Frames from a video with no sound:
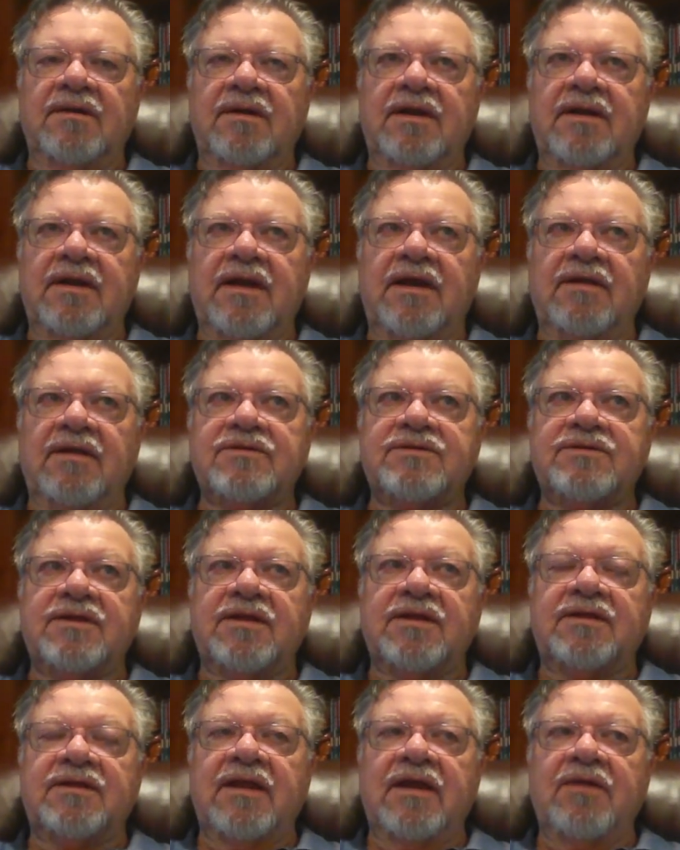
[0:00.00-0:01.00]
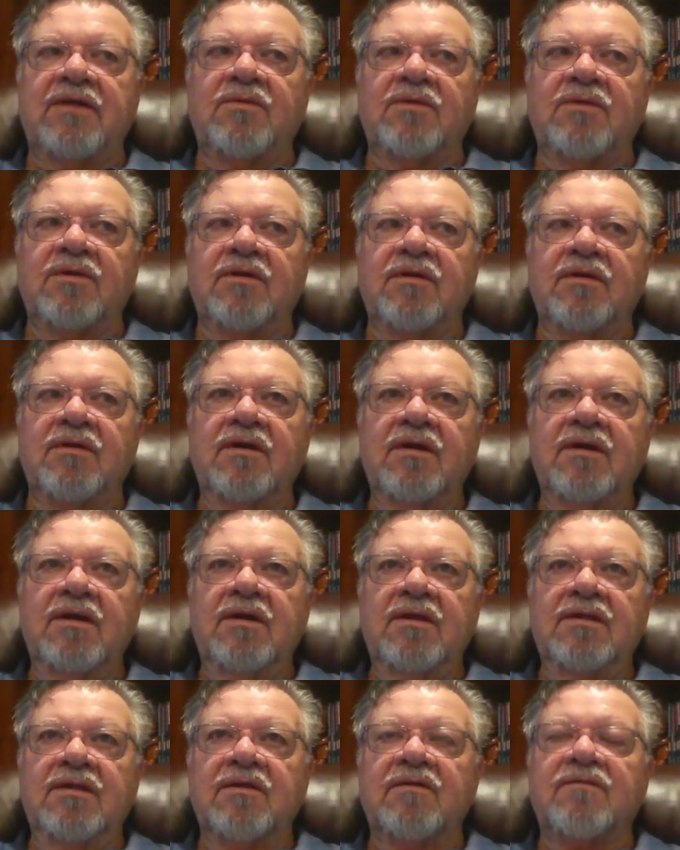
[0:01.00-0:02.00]
announce that
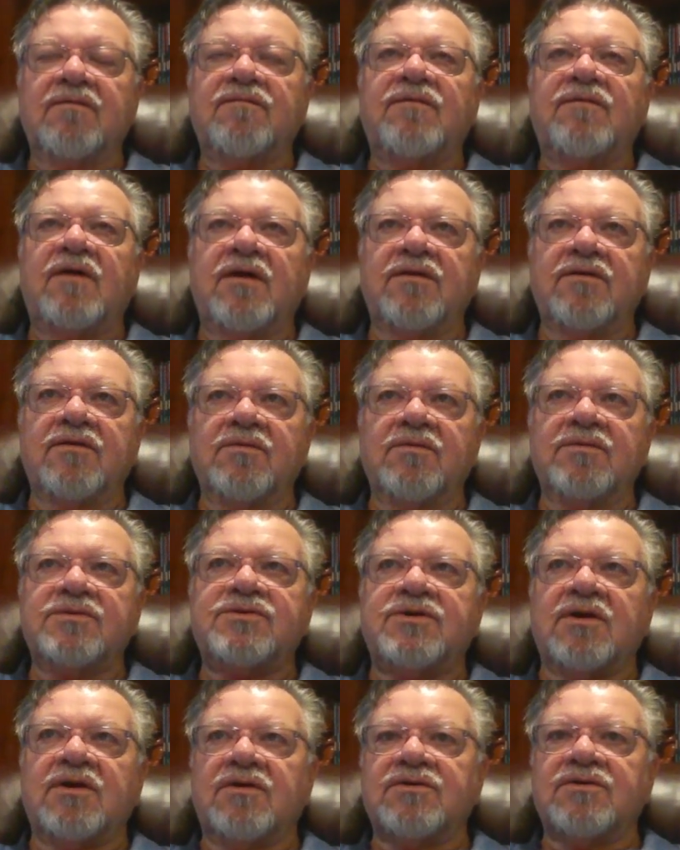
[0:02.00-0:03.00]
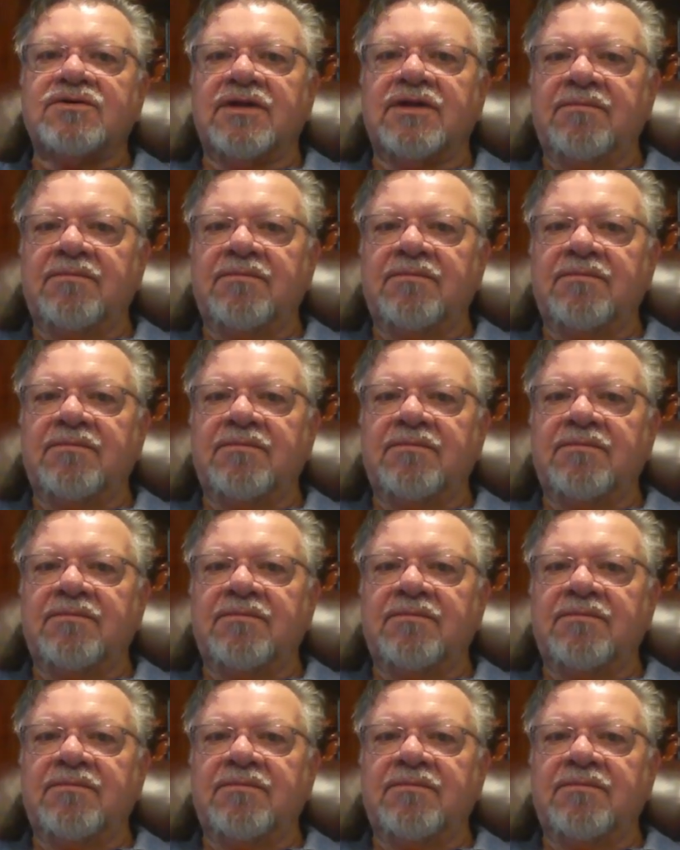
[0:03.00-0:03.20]
their father was Charles